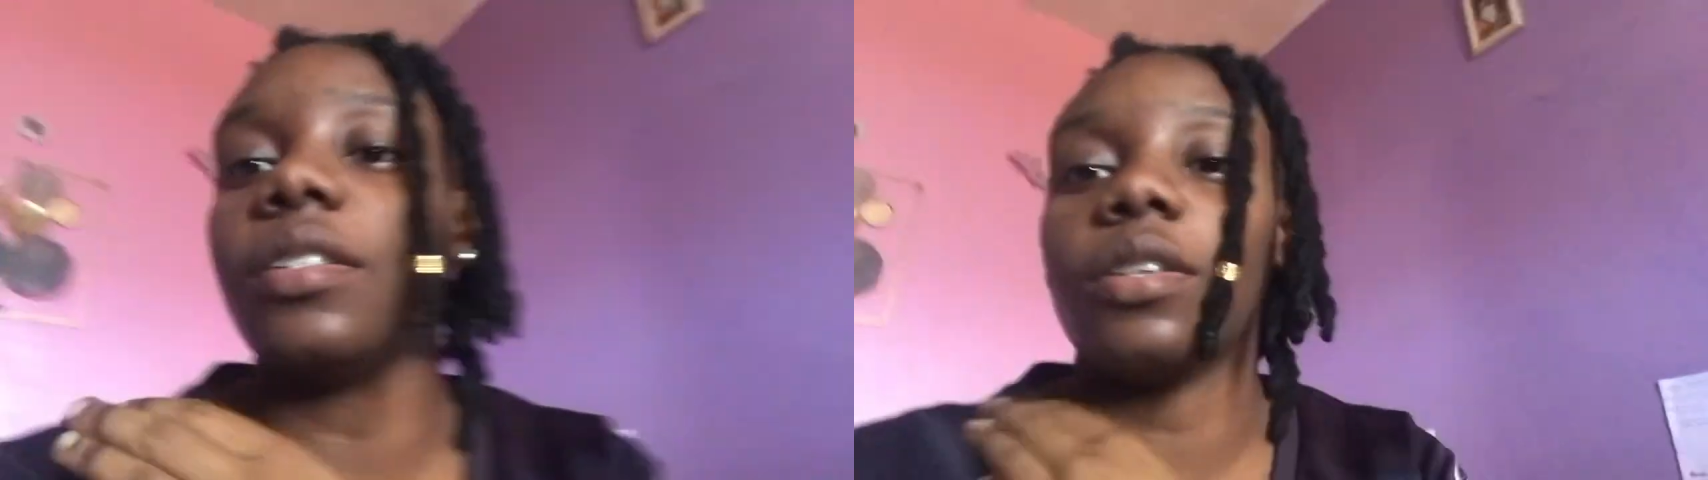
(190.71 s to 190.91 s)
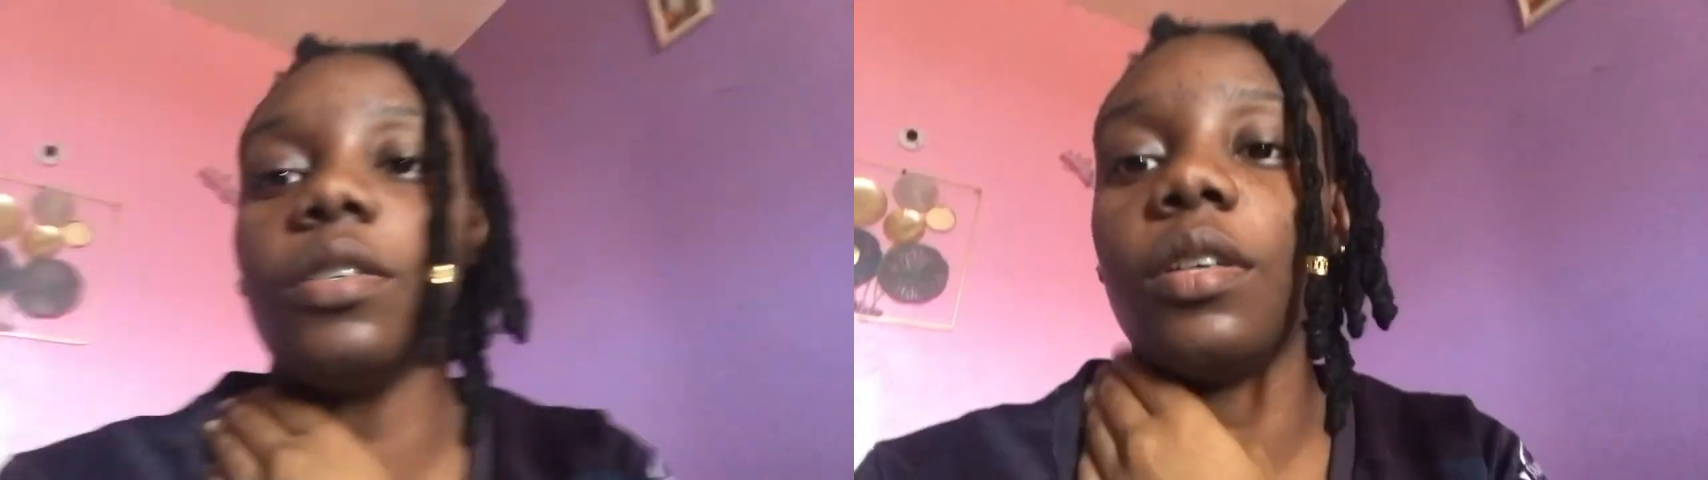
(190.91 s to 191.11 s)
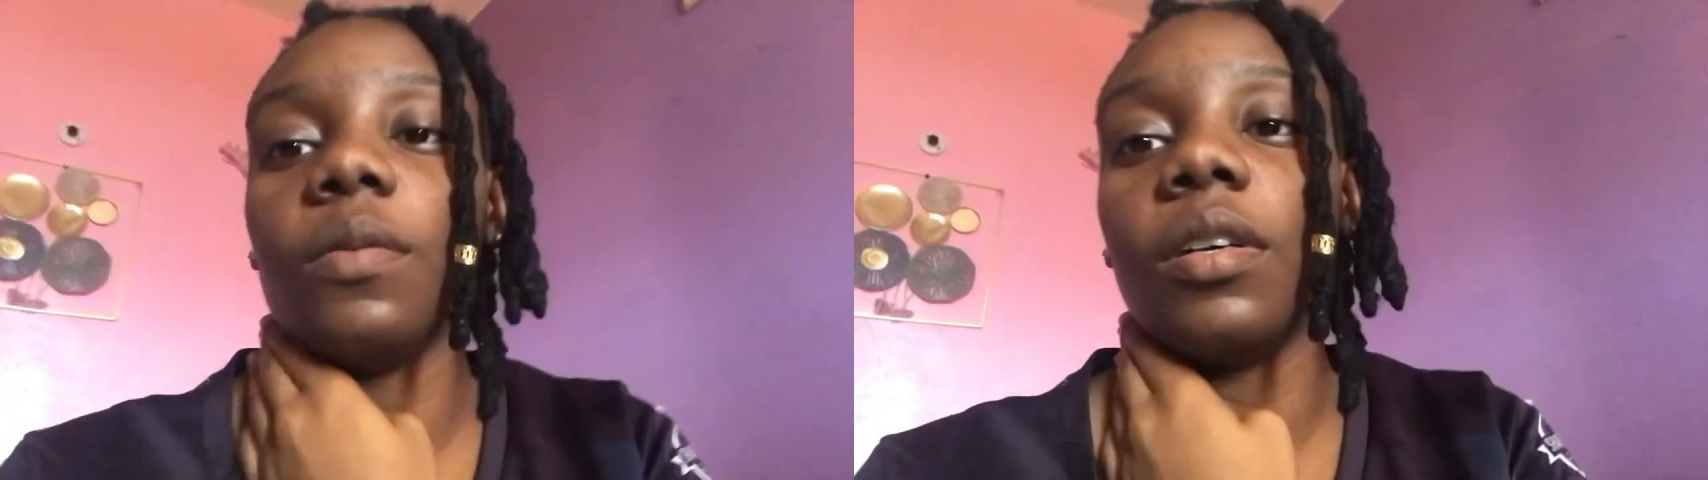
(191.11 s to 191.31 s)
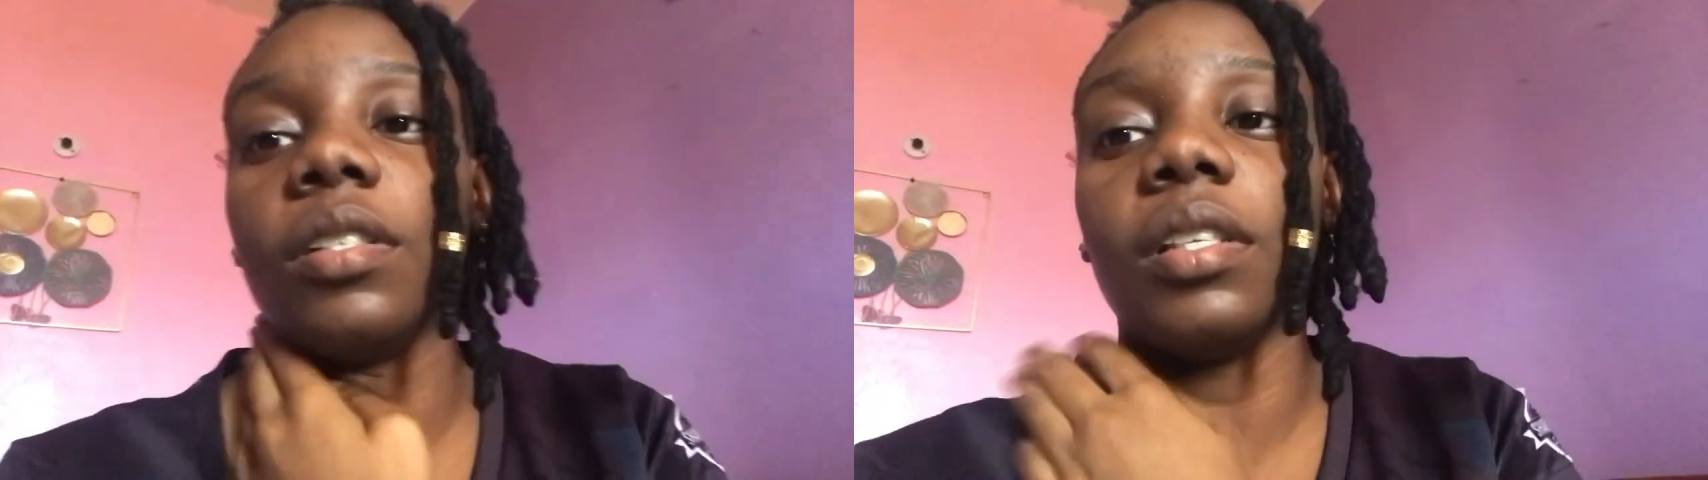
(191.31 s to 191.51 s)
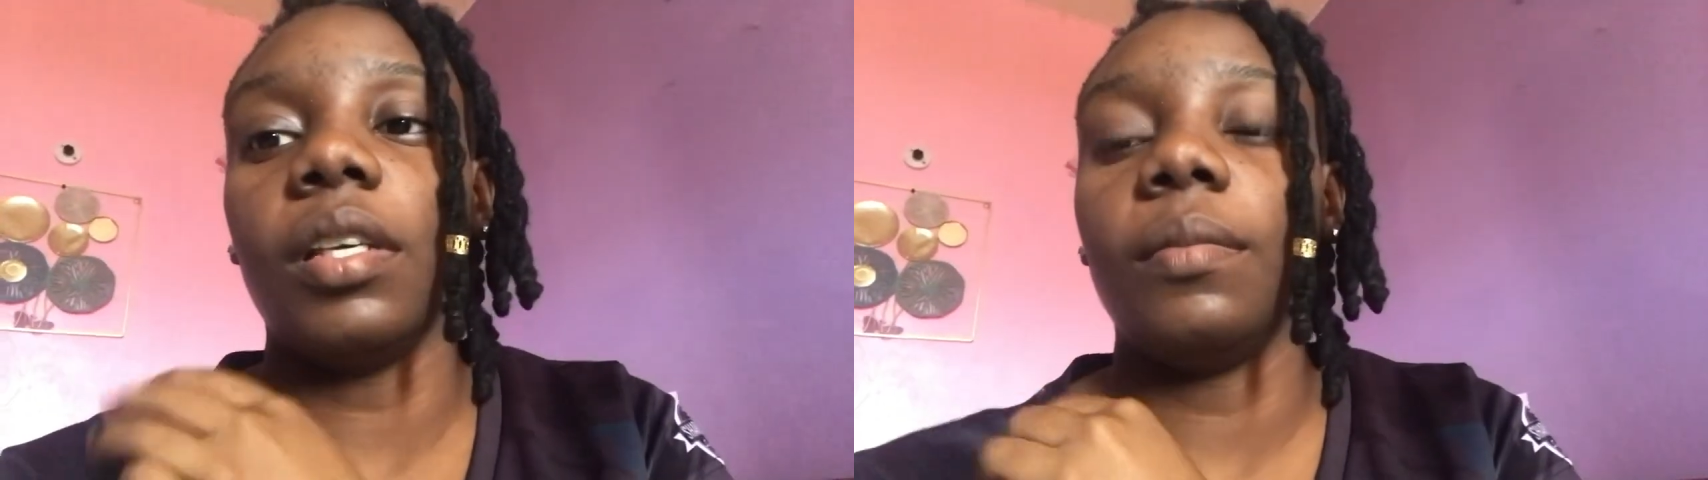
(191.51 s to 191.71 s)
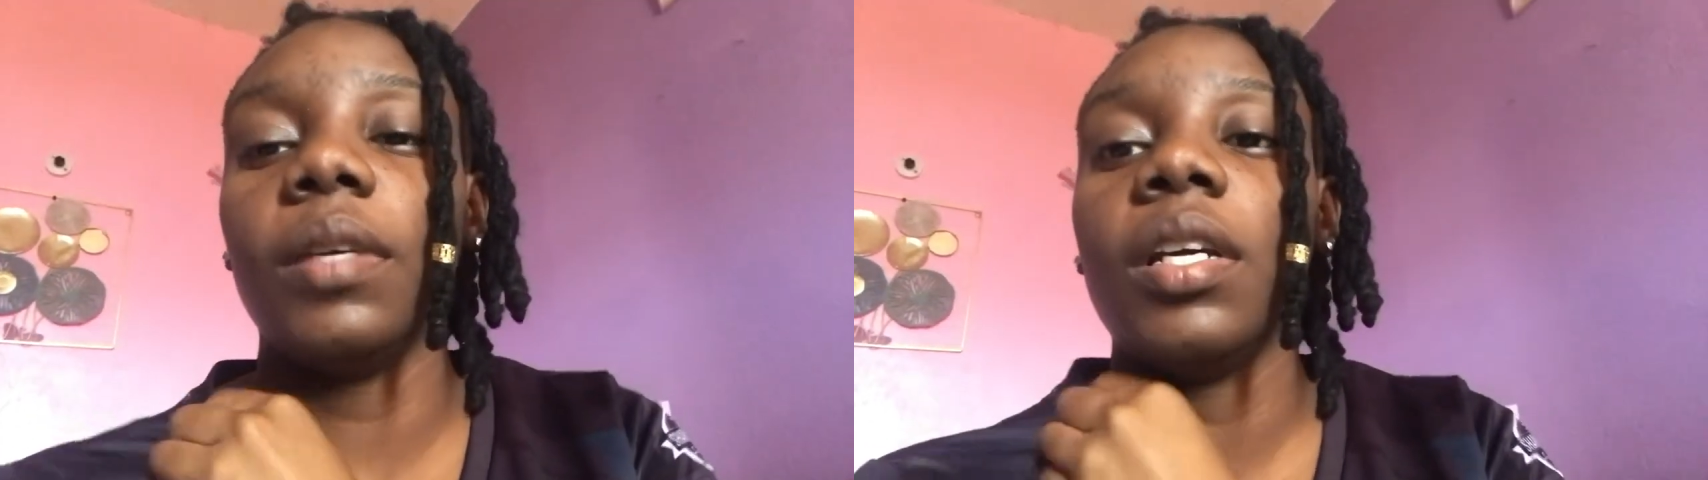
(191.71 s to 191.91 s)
all you know, I want sleep.